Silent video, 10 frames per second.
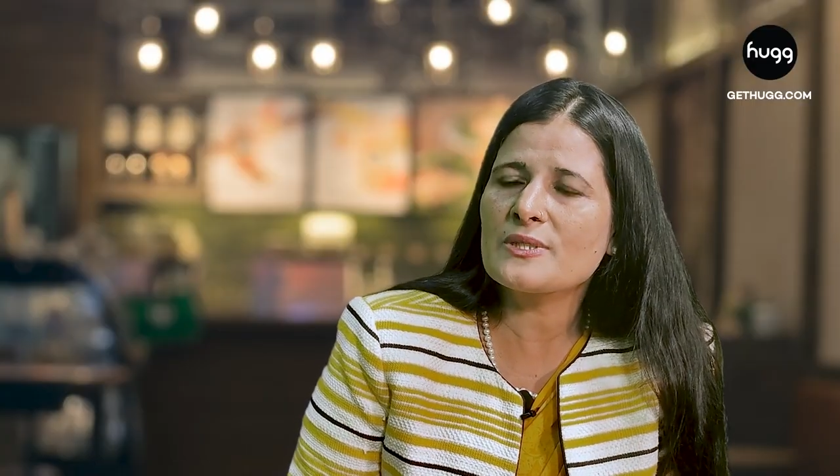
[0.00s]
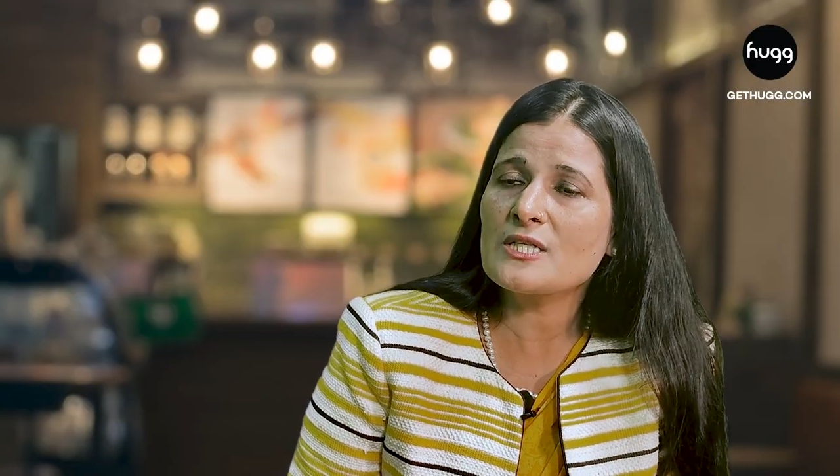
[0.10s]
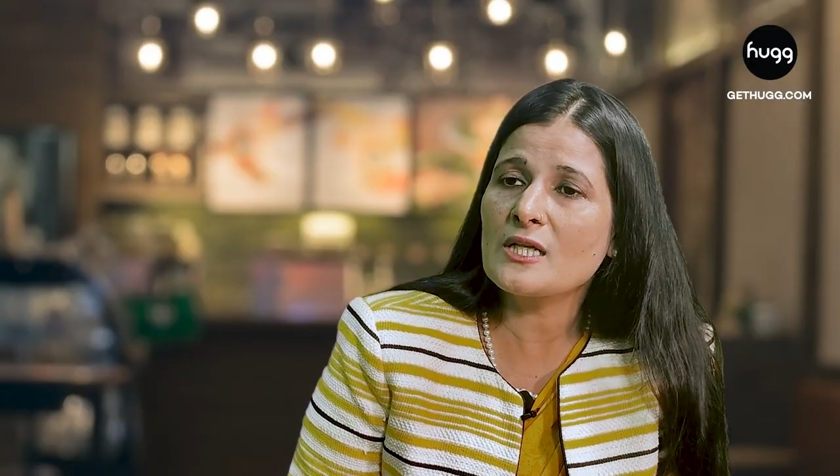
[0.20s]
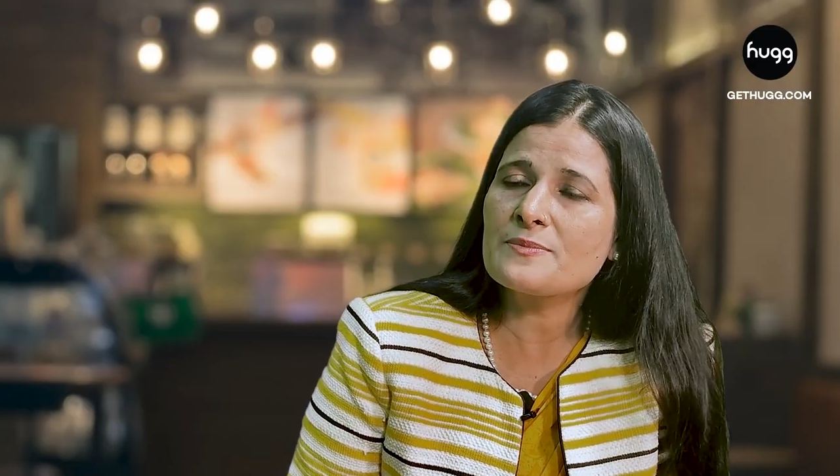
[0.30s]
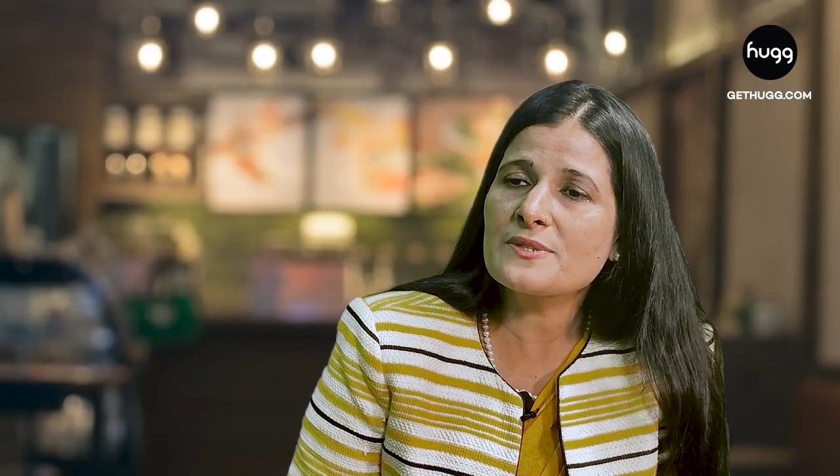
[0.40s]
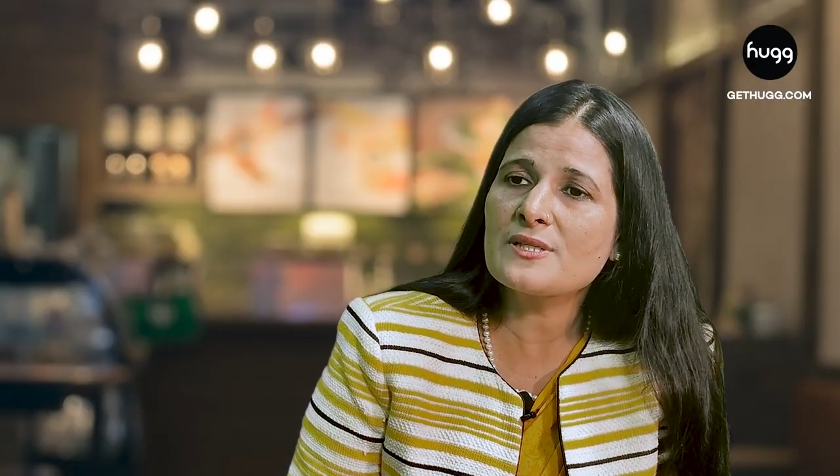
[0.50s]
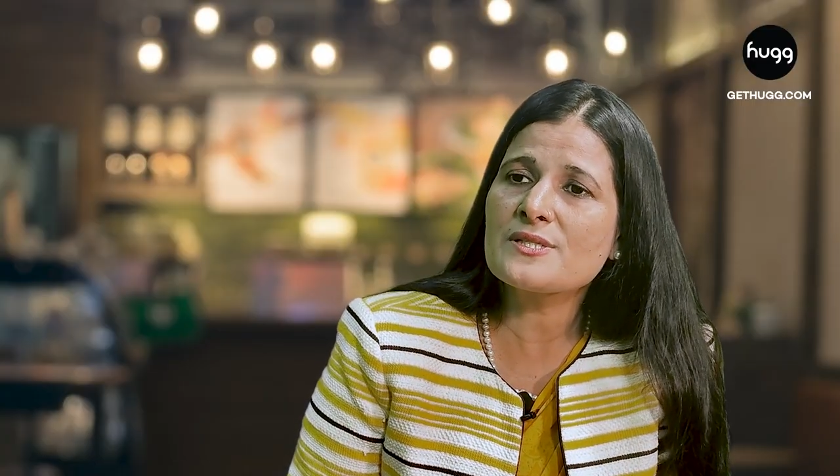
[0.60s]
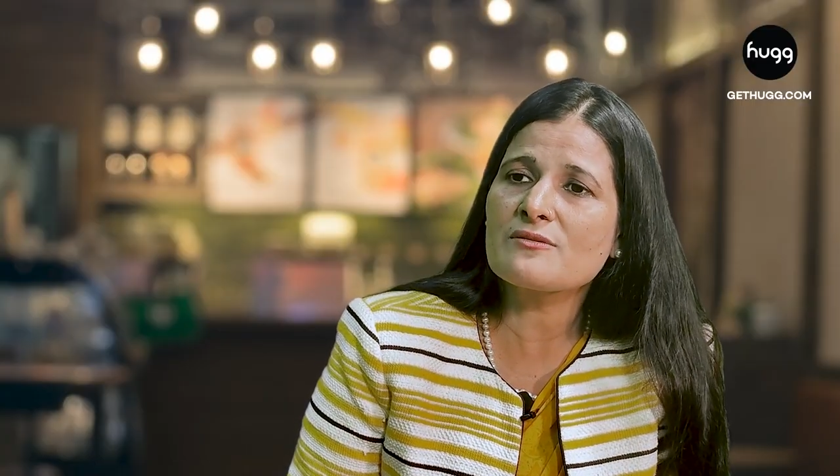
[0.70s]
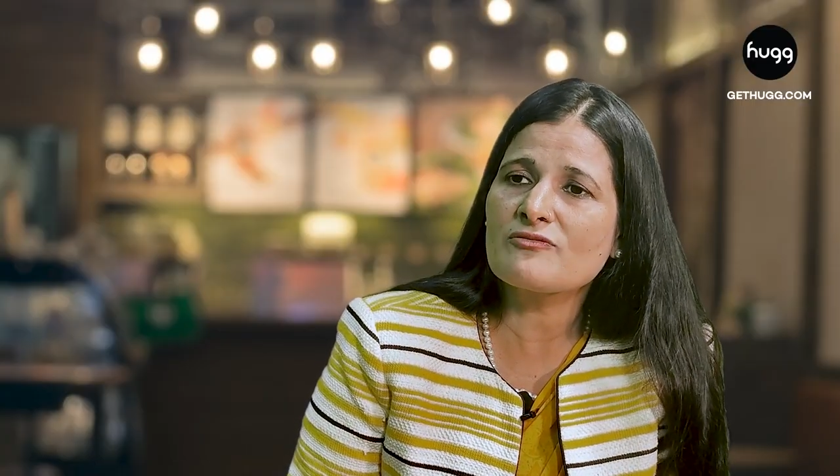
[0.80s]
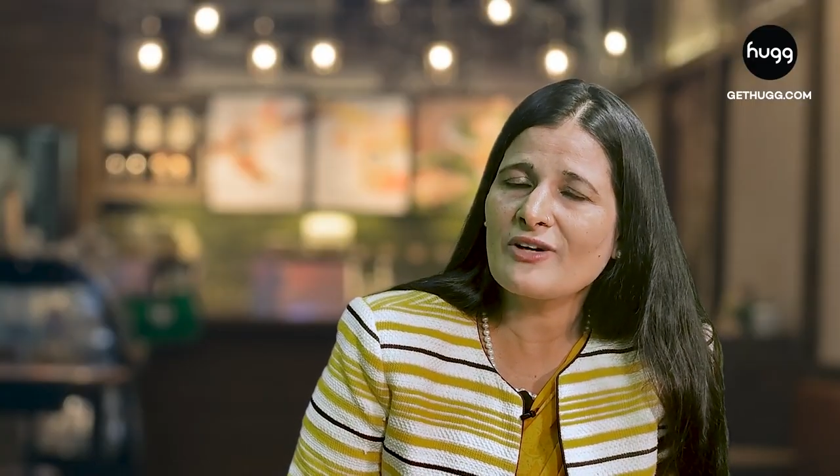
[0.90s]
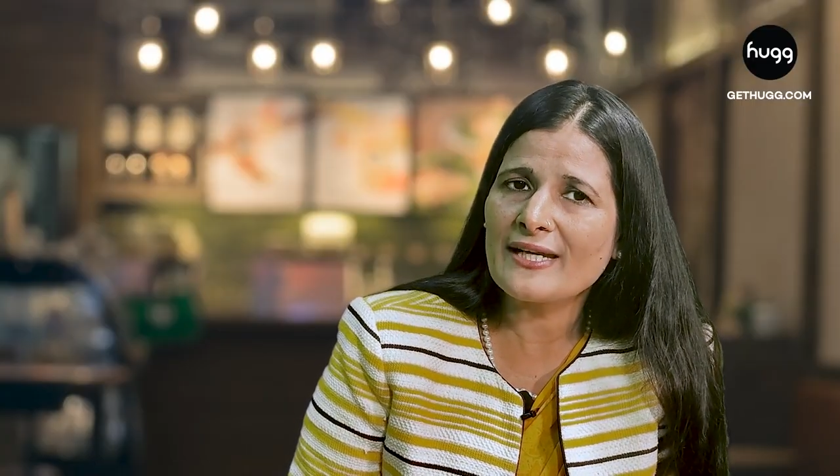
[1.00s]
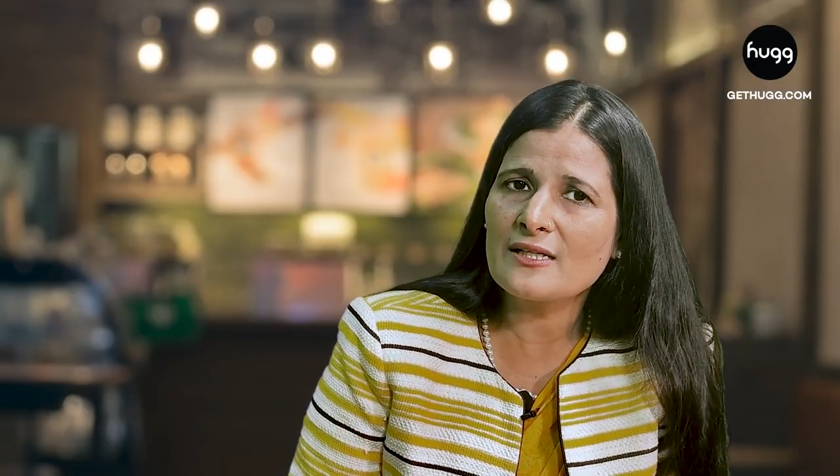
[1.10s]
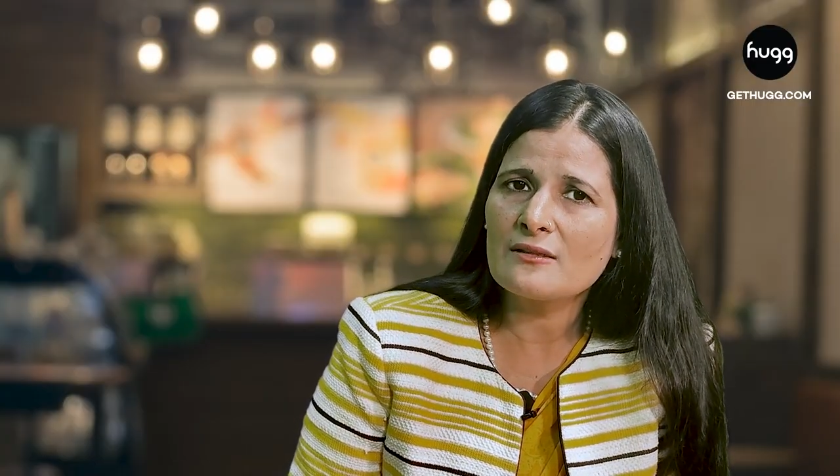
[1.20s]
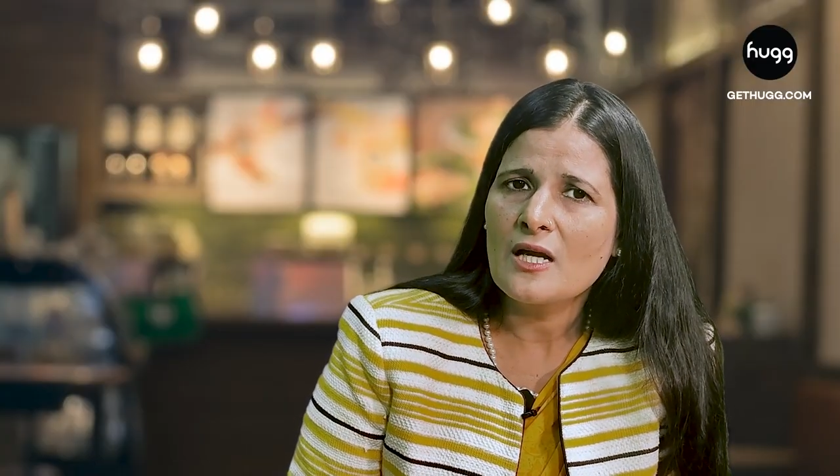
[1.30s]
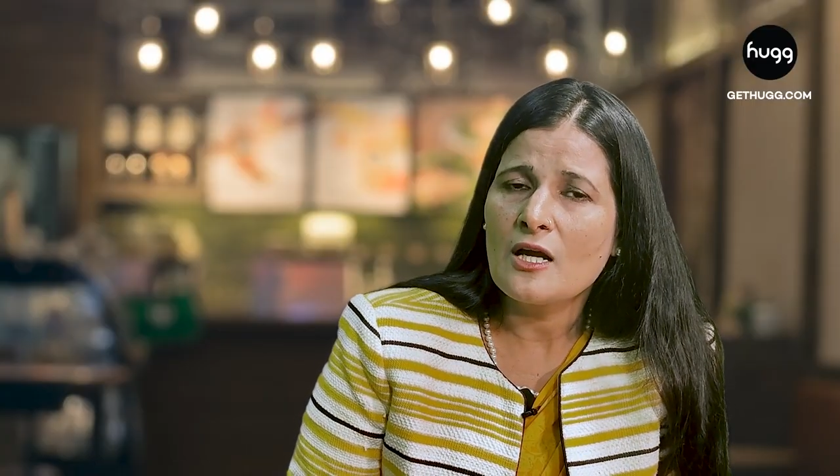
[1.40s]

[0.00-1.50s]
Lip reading: which helps us find